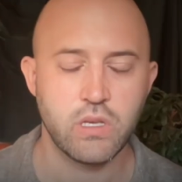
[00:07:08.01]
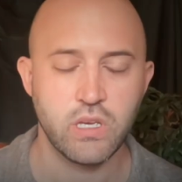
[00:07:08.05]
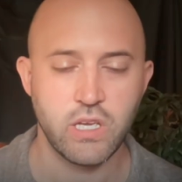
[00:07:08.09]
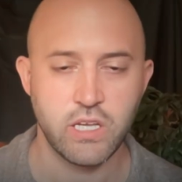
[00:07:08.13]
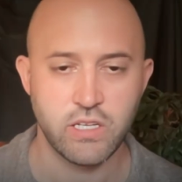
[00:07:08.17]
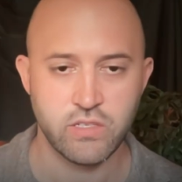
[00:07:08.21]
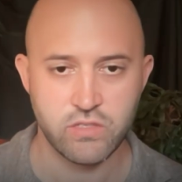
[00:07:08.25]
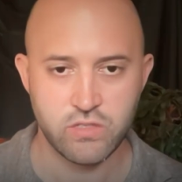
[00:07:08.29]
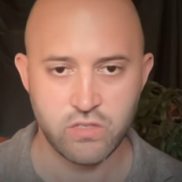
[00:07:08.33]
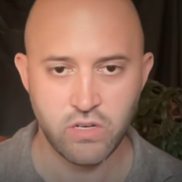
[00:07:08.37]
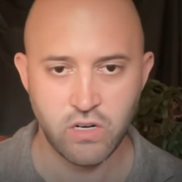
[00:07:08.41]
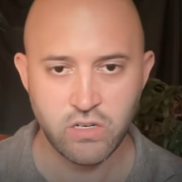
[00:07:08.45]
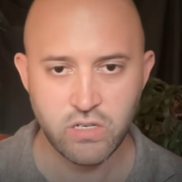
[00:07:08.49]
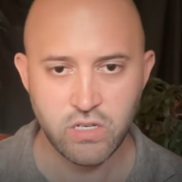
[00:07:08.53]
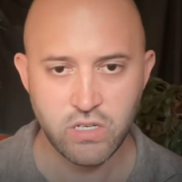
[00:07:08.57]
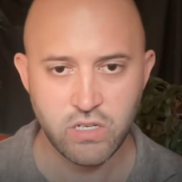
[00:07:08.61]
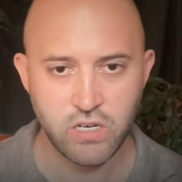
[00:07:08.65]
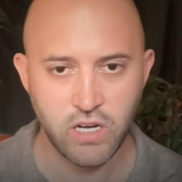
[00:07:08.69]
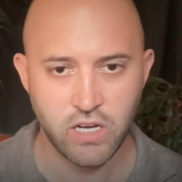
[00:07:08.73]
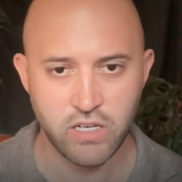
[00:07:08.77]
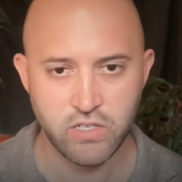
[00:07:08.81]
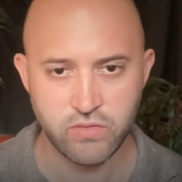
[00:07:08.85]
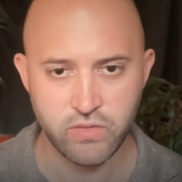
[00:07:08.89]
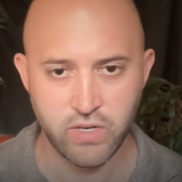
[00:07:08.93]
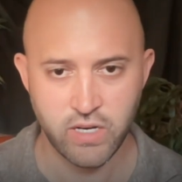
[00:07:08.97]
In stark
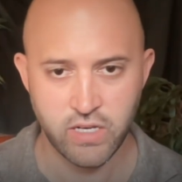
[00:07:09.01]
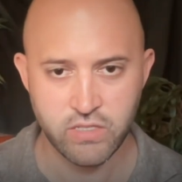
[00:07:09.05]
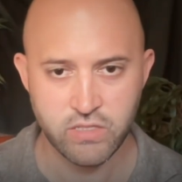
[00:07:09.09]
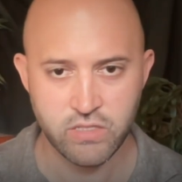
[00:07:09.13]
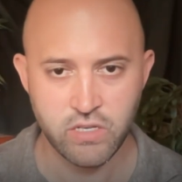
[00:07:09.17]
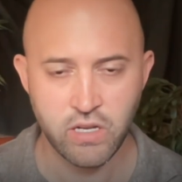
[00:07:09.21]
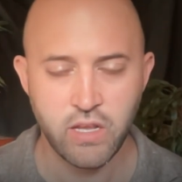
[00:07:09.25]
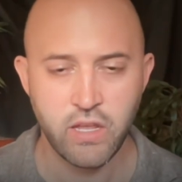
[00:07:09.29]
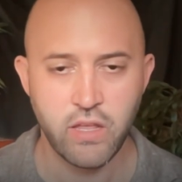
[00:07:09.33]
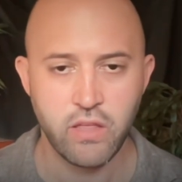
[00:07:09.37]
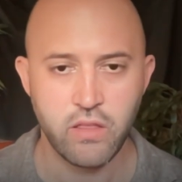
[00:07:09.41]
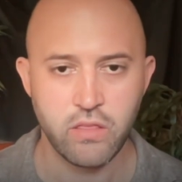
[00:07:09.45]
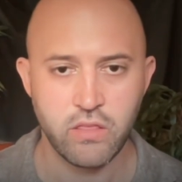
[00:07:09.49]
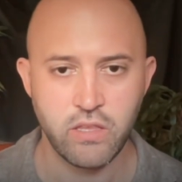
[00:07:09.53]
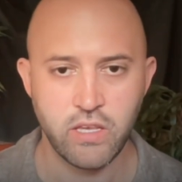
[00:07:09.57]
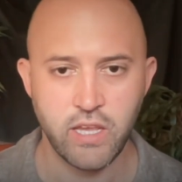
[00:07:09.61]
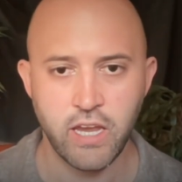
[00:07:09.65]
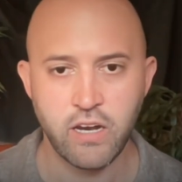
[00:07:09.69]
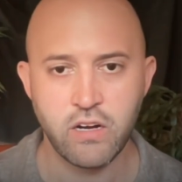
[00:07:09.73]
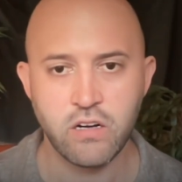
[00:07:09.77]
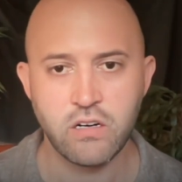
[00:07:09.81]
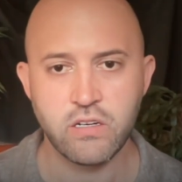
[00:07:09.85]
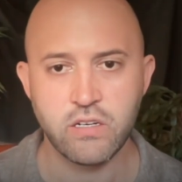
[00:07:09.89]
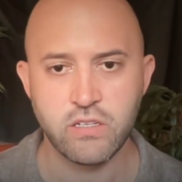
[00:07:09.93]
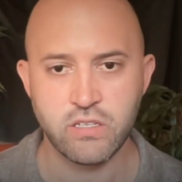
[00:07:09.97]
contrast, the
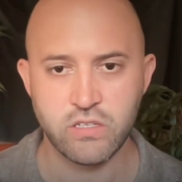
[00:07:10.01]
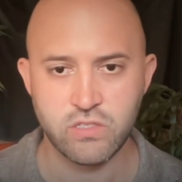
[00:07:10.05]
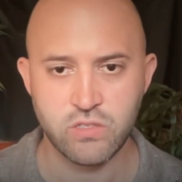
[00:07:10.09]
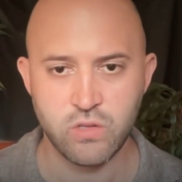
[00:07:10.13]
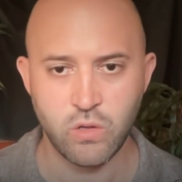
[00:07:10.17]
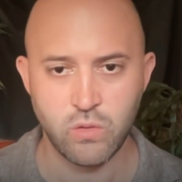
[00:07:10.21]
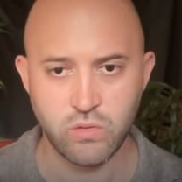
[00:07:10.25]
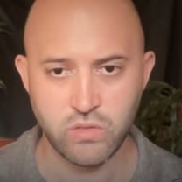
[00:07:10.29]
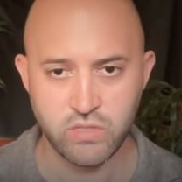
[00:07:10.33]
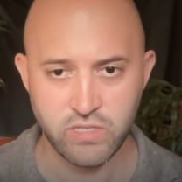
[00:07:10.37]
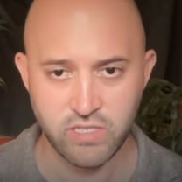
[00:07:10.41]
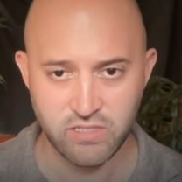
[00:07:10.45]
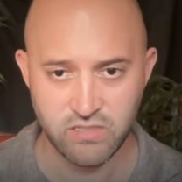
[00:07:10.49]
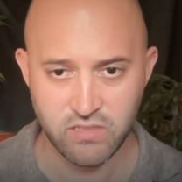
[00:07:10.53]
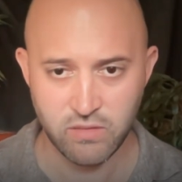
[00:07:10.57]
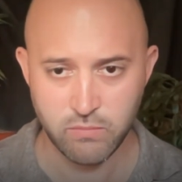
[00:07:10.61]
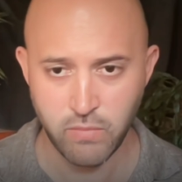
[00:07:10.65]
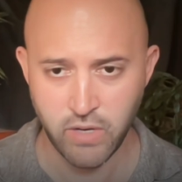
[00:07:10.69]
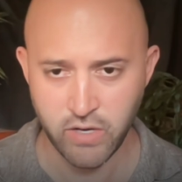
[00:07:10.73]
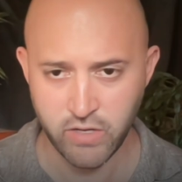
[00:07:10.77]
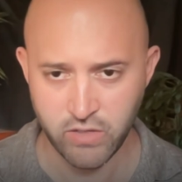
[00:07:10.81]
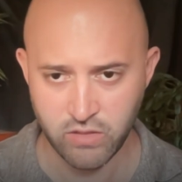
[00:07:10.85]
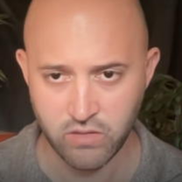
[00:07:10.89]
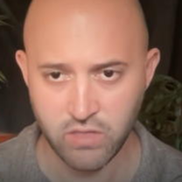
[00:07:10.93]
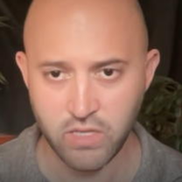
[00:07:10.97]
error in the solar system
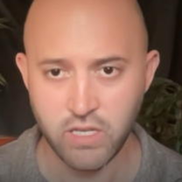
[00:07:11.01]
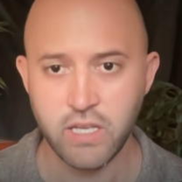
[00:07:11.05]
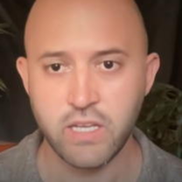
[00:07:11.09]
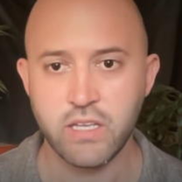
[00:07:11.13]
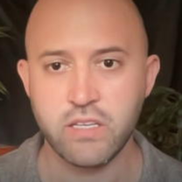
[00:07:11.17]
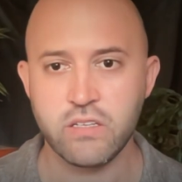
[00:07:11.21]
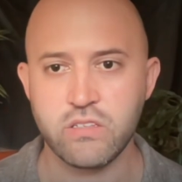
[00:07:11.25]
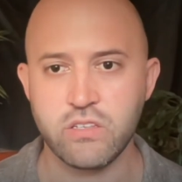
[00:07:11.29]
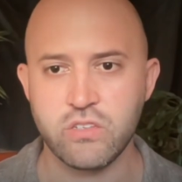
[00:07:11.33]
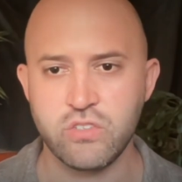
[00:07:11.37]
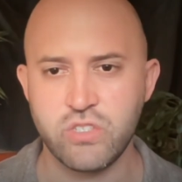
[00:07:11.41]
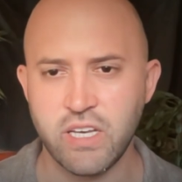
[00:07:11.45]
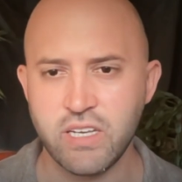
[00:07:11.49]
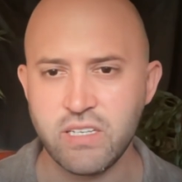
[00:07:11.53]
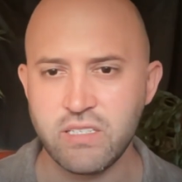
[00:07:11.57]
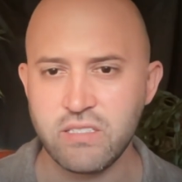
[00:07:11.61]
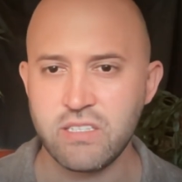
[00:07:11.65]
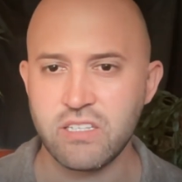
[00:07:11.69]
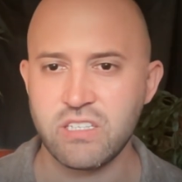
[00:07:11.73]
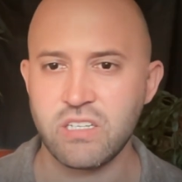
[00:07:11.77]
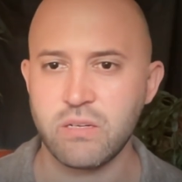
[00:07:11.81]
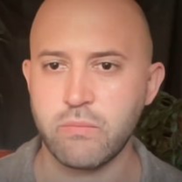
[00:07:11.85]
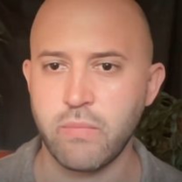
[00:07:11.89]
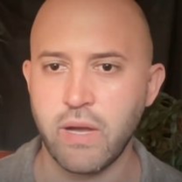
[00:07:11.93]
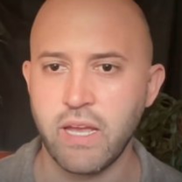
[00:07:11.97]
model suggests
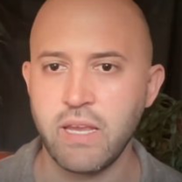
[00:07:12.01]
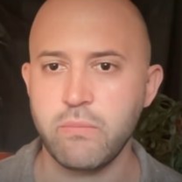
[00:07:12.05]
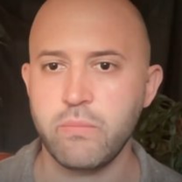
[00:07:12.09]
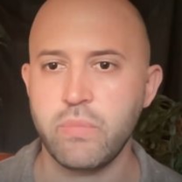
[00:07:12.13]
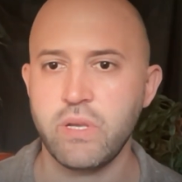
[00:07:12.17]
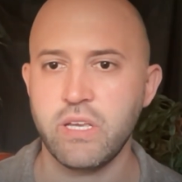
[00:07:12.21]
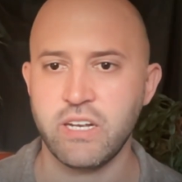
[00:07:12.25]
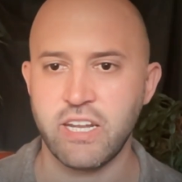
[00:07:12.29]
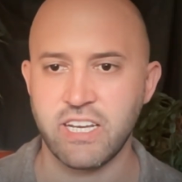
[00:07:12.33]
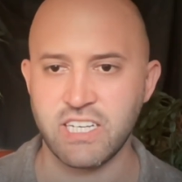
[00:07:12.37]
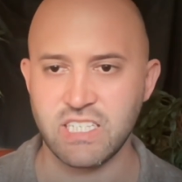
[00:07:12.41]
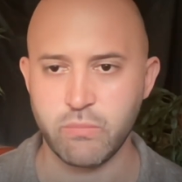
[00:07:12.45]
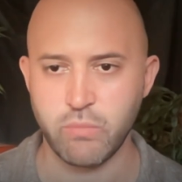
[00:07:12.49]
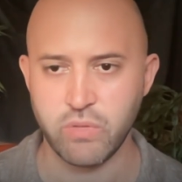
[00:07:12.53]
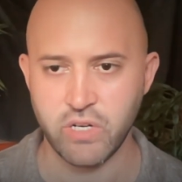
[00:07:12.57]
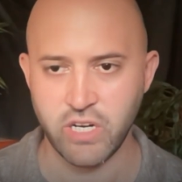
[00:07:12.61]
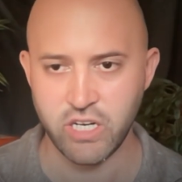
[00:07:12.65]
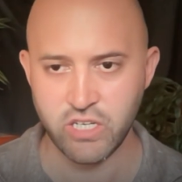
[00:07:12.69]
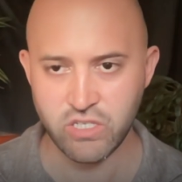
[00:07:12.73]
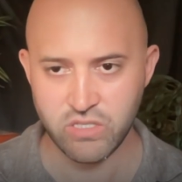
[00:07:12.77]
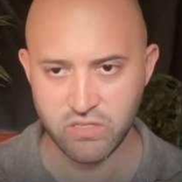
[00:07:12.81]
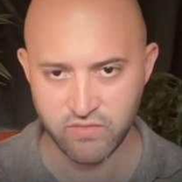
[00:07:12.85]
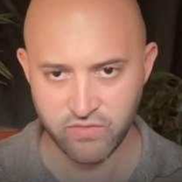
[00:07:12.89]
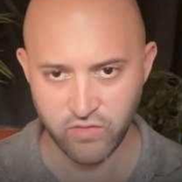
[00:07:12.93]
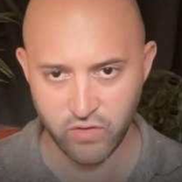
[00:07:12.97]
that there might be an
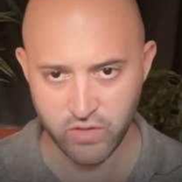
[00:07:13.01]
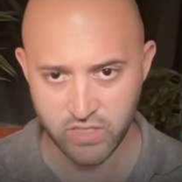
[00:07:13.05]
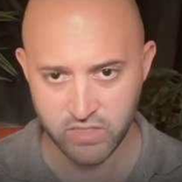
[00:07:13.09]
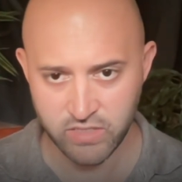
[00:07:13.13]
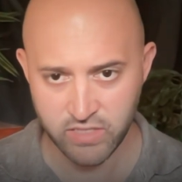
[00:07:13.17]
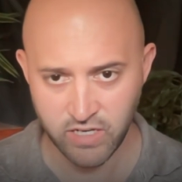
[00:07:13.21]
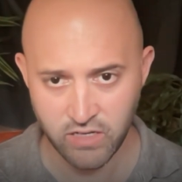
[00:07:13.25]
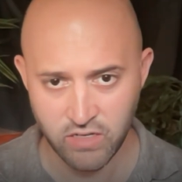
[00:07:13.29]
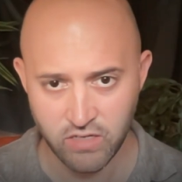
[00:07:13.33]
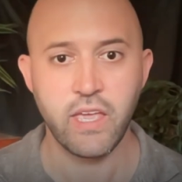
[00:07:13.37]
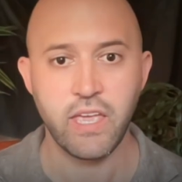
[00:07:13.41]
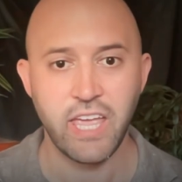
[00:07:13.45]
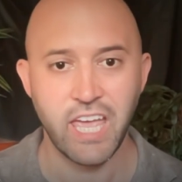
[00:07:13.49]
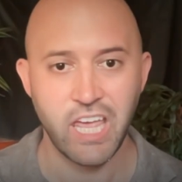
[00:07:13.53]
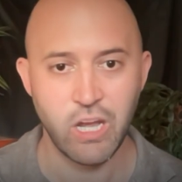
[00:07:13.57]
explanation for this error.